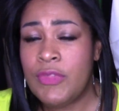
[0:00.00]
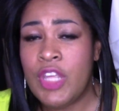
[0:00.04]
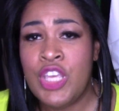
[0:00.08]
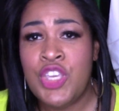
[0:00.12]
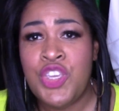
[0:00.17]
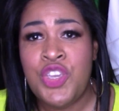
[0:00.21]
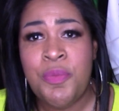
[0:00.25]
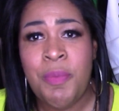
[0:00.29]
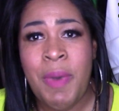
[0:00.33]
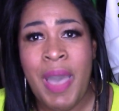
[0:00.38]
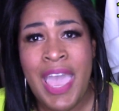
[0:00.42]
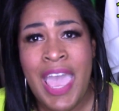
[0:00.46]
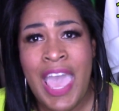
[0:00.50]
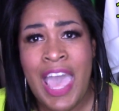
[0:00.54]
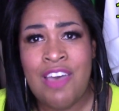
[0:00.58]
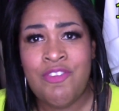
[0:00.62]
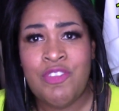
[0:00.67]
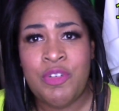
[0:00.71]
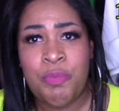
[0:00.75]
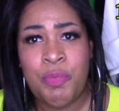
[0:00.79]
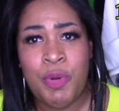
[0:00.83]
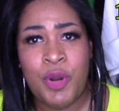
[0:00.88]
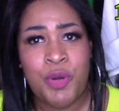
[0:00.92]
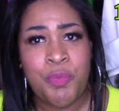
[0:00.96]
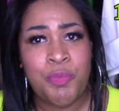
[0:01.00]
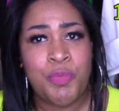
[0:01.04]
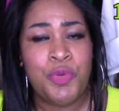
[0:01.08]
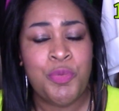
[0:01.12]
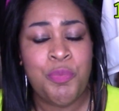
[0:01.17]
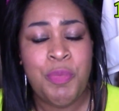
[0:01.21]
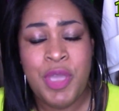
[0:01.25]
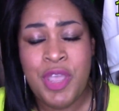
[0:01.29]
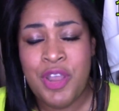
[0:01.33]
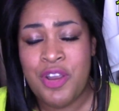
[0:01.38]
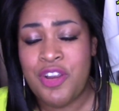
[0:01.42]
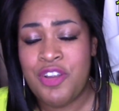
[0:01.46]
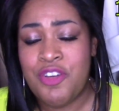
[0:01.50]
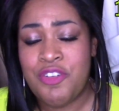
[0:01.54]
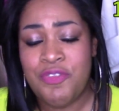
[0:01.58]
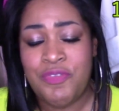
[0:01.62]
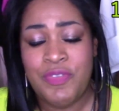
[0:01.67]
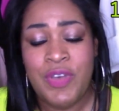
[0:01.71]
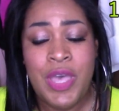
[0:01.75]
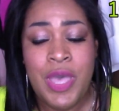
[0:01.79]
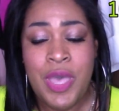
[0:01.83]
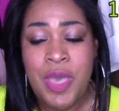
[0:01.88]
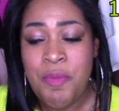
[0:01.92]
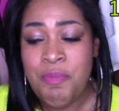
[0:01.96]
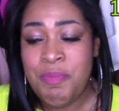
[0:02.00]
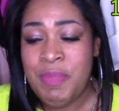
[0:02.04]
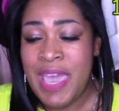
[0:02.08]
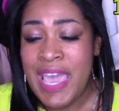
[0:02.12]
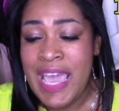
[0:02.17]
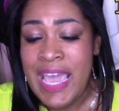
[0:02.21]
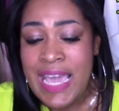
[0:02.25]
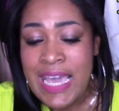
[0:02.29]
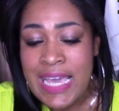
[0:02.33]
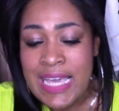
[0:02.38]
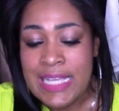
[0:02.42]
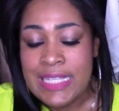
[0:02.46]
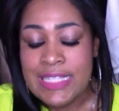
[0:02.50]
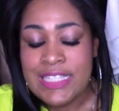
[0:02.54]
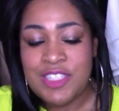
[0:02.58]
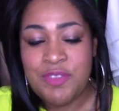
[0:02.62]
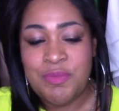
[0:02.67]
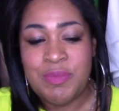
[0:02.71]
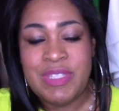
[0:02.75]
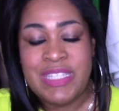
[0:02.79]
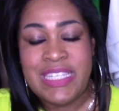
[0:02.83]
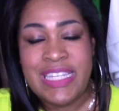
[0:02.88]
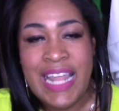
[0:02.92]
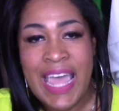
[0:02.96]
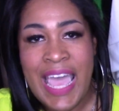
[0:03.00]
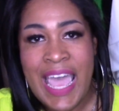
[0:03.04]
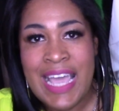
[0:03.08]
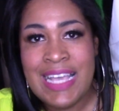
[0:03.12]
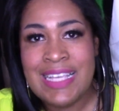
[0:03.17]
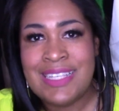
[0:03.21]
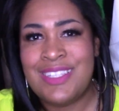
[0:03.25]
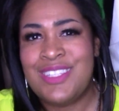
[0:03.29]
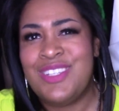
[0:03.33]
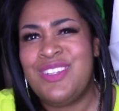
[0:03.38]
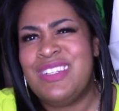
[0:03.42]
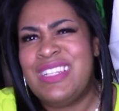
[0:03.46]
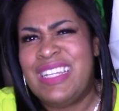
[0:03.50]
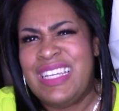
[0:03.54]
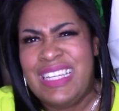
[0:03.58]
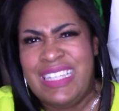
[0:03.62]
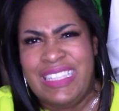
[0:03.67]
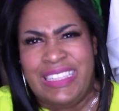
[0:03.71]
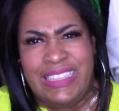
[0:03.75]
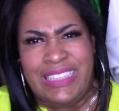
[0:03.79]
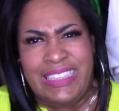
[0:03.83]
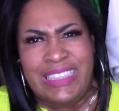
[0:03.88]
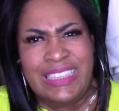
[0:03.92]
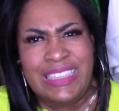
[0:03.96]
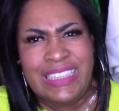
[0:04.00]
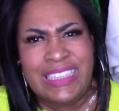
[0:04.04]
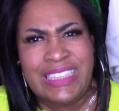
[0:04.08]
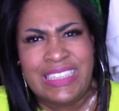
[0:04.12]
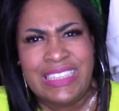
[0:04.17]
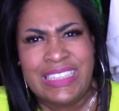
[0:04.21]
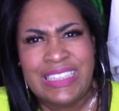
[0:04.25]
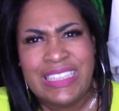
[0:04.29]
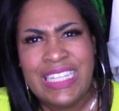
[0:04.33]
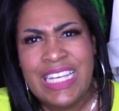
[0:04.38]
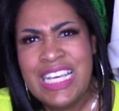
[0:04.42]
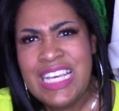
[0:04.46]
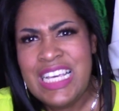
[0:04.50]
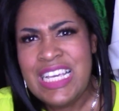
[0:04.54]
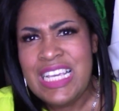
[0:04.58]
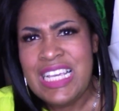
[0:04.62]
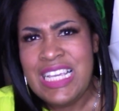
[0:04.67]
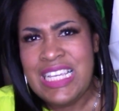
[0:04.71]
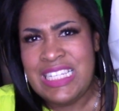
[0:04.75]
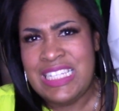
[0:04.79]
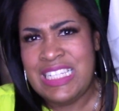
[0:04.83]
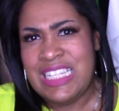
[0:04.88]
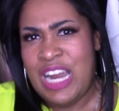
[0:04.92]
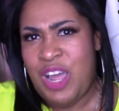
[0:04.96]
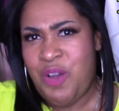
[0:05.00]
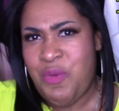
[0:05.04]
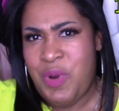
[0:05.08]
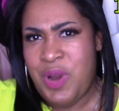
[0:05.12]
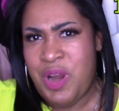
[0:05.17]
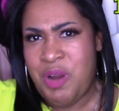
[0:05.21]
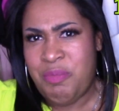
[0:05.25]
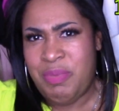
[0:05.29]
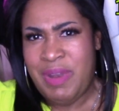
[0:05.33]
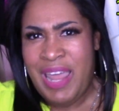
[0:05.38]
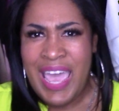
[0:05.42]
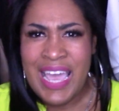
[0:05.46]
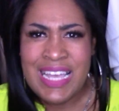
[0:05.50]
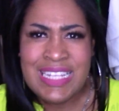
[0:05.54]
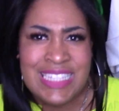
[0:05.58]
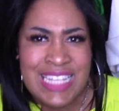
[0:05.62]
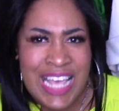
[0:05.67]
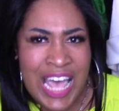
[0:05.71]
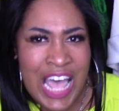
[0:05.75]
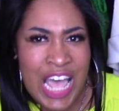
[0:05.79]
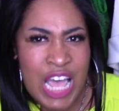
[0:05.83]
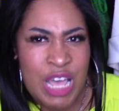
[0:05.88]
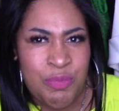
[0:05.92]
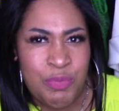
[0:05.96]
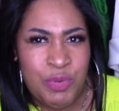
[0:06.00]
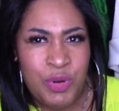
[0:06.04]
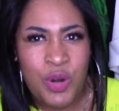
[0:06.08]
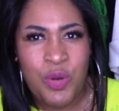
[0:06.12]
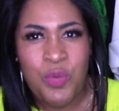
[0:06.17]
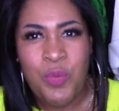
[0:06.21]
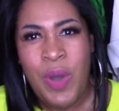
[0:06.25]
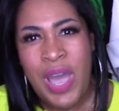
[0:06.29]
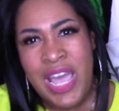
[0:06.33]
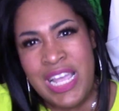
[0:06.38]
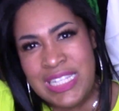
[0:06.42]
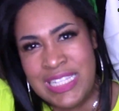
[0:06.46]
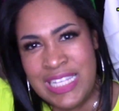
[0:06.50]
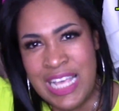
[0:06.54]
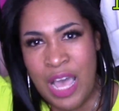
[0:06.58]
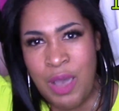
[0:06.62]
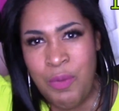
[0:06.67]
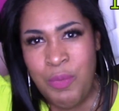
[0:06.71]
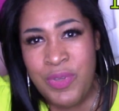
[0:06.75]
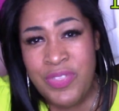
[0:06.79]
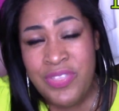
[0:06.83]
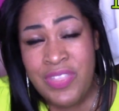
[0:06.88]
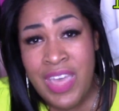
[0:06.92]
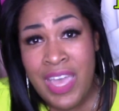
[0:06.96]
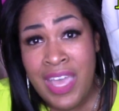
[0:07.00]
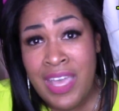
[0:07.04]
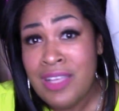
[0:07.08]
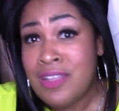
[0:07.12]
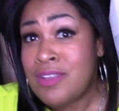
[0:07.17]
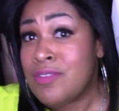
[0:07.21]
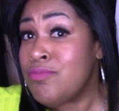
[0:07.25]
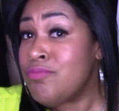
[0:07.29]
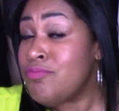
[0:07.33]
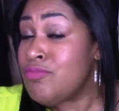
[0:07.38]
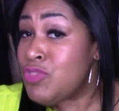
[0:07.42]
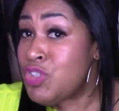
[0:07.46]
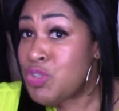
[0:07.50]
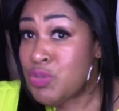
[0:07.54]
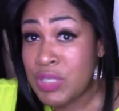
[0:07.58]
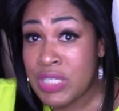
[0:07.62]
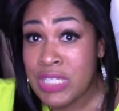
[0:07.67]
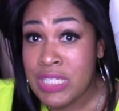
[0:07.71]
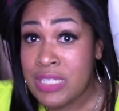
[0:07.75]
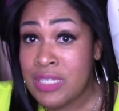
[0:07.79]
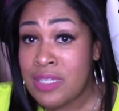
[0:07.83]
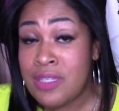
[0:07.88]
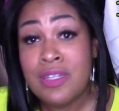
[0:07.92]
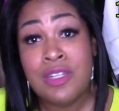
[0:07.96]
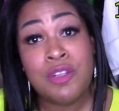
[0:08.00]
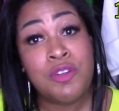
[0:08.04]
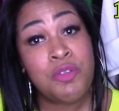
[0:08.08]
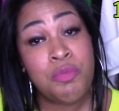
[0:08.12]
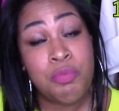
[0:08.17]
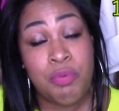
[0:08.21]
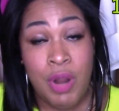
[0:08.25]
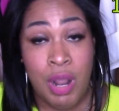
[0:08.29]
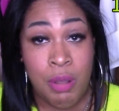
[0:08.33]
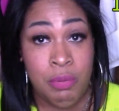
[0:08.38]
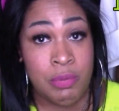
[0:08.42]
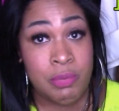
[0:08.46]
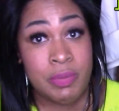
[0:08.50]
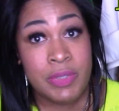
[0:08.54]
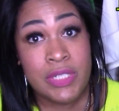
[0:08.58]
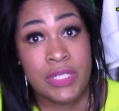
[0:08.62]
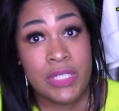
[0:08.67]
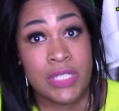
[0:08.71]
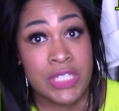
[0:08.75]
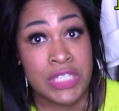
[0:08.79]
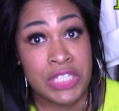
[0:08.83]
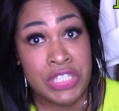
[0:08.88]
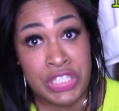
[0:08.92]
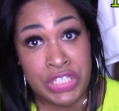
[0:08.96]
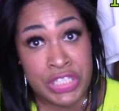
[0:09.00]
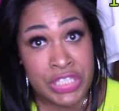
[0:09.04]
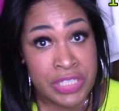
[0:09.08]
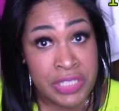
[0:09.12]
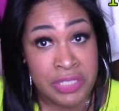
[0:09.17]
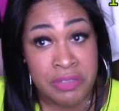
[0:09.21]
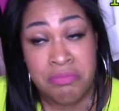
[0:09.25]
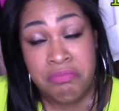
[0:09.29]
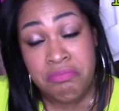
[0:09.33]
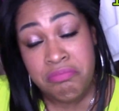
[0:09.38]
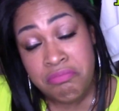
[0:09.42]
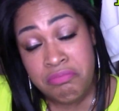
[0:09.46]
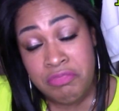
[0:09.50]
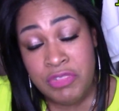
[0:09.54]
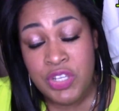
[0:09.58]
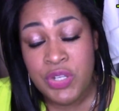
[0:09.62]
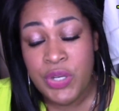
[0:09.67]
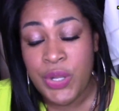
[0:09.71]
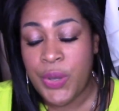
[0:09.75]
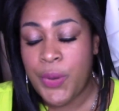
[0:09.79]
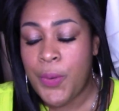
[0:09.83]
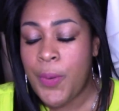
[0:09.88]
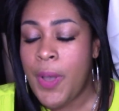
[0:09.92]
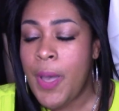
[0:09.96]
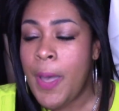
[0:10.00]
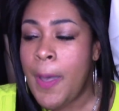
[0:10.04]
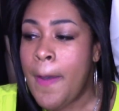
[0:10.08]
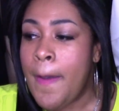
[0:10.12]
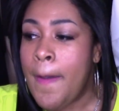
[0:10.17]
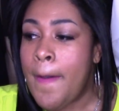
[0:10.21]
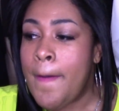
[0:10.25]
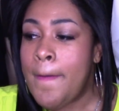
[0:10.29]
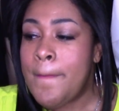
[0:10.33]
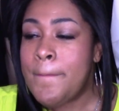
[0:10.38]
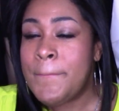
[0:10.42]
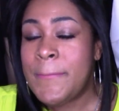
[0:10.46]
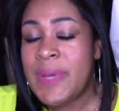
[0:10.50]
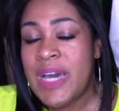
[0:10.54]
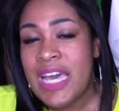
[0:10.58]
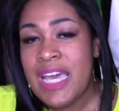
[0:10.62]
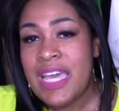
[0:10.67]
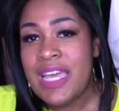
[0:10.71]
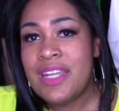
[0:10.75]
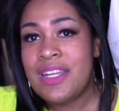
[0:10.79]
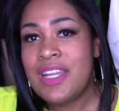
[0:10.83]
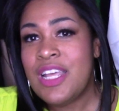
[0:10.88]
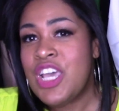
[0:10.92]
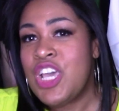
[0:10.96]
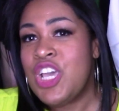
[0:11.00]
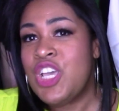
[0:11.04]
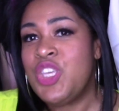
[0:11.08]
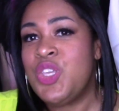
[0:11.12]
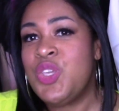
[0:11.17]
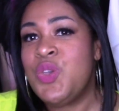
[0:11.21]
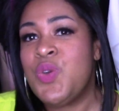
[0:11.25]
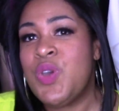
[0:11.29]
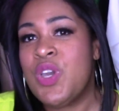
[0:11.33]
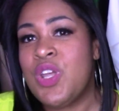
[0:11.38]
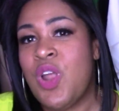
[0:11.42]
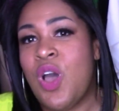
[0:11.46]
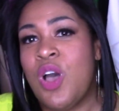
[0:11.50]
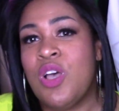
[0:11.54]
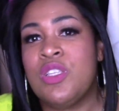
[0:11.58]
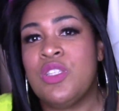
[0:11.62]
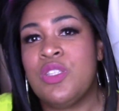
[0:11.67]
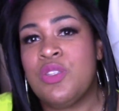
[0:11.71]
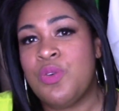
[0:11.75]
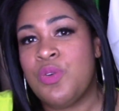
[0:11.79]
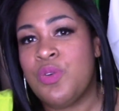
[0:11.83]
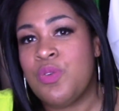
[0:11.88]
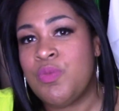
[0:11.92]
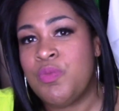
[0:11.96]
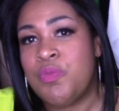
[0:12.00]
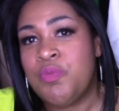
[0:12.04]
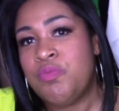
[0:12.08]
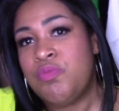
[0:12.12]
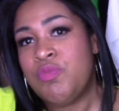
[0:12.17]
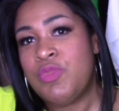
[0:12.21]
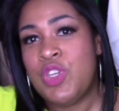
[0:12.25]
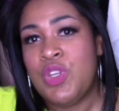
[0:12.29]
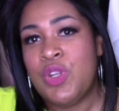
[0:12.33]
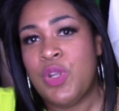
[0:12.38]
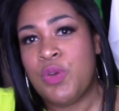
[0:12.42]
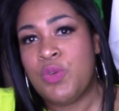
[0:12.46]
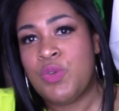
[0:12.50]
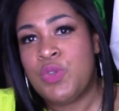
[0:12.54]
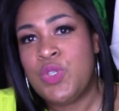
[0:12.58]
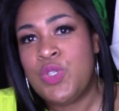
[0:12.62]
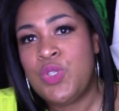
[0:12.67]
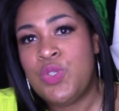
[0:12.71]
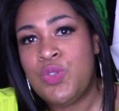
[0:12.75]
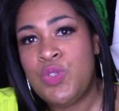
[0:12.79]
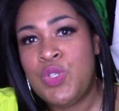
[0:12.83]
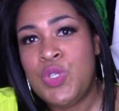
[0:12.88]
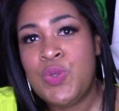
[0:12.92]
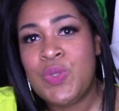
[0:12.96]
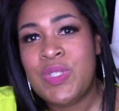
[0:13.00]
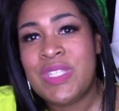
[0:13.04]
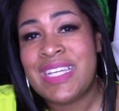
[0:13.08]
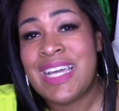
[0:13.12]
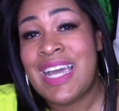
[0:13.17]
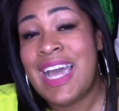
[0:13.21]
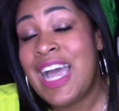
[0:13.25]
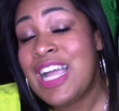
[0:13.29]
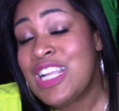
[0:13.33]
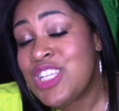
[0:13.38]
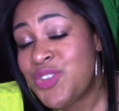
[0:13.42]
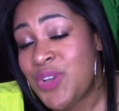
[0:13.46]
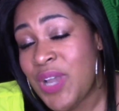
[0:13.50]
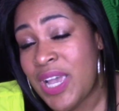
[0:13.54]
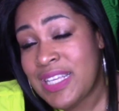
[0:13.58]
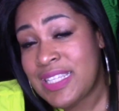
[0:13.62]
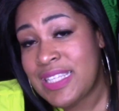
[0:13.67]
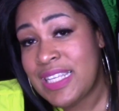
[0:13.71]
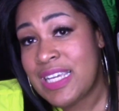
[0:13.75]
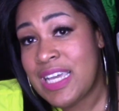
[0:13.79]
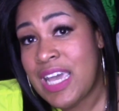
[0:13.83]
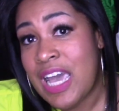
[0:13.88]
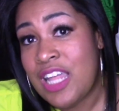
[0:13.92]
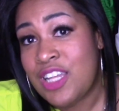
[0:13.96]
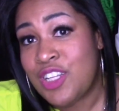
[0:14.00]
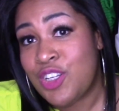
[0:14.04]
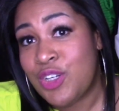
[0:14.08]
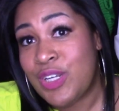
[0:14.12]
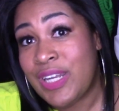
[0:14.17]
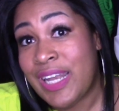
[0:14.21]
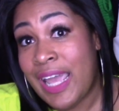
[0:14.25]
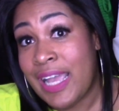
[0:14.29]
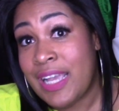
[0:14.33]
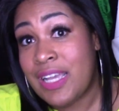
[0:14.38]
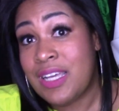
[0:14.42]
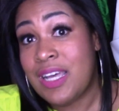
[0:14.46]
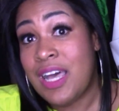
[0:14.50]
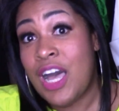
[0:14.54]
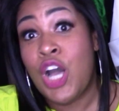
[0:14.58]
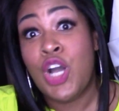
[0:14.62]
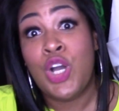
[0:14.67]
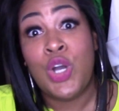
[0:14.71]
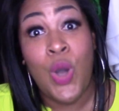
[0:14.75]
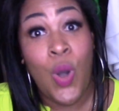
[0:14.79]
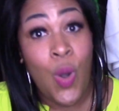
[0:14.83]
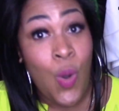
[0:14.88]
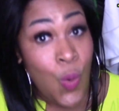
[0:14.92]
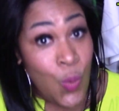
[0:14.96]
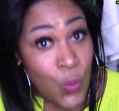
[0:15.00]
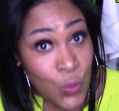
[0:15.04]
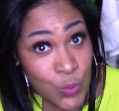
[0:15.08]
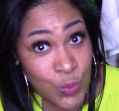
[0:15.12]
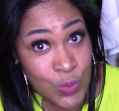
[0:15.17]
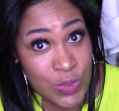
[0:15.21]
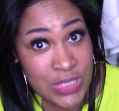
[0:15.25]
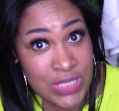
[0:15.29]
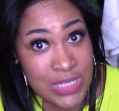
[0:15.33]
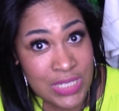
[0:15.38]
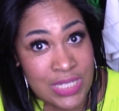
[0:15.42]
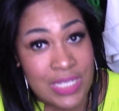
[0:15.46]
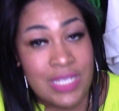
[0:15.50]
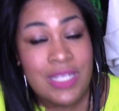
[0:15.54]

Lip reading: you might have a purple pair of pants, some slacks, and you're like, ugh, should I wear a black top or a white top with that? You could, it'll probably look good, you know, but you can also, you know, use a contrasting color like a gold,